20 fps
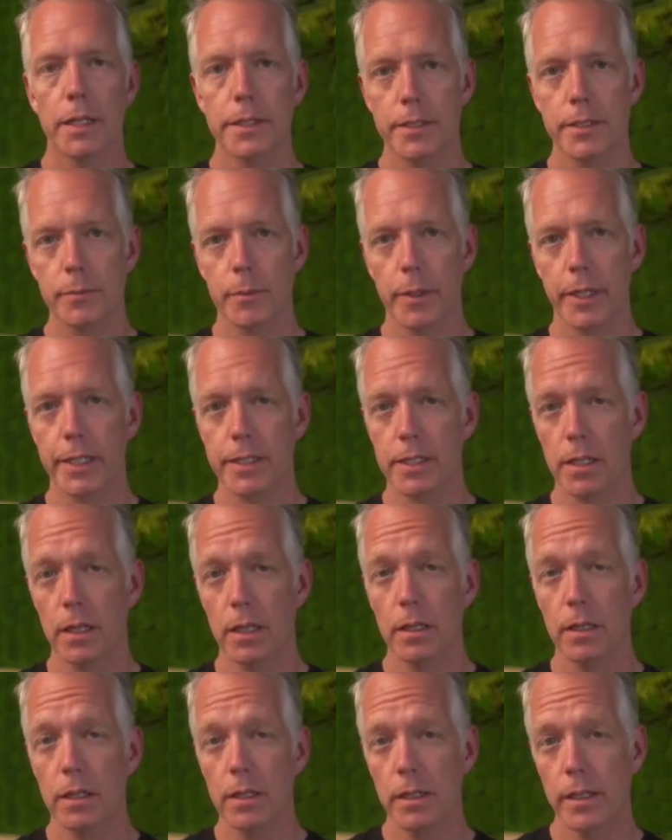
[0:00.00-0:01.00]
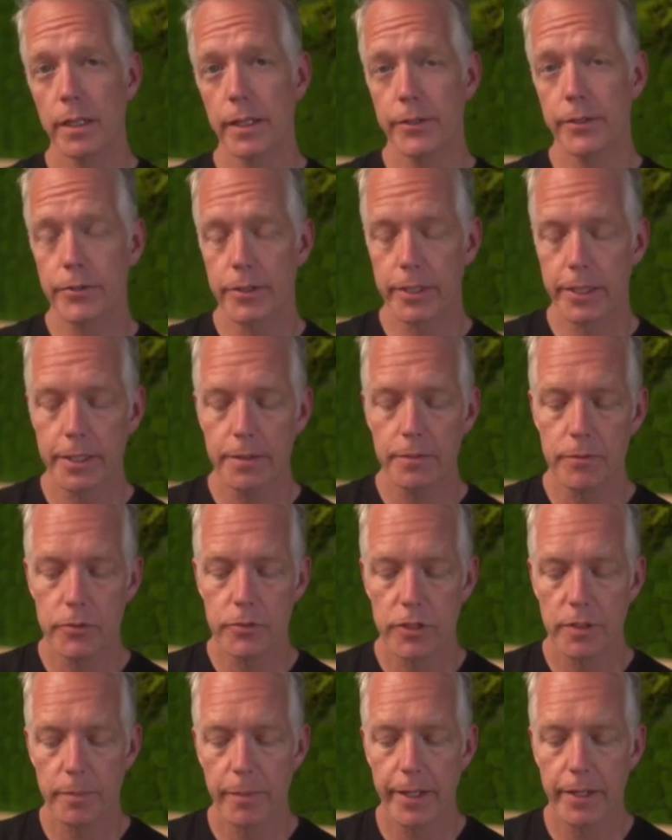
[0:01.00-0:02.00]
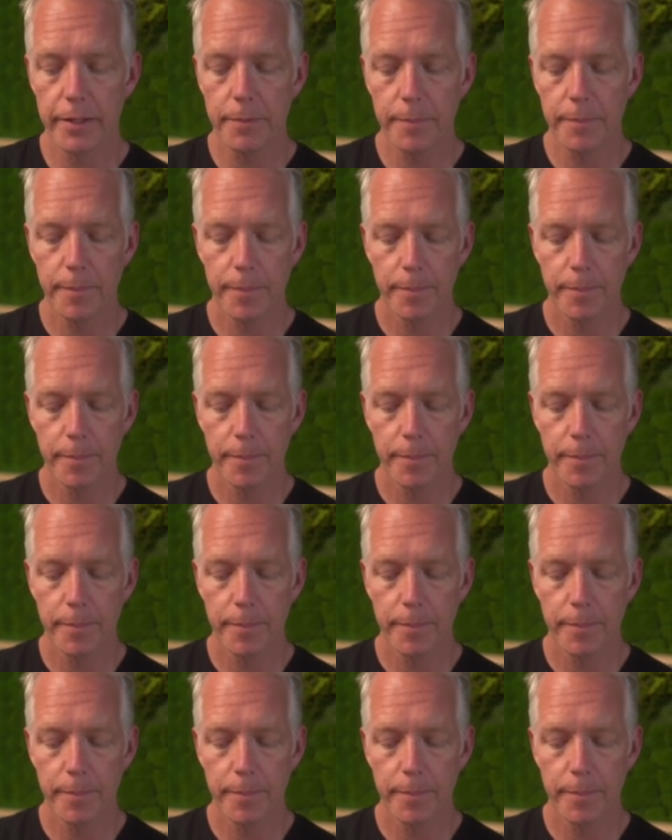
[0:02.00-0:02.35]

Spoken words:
This is where it gets a little tricky, G minor.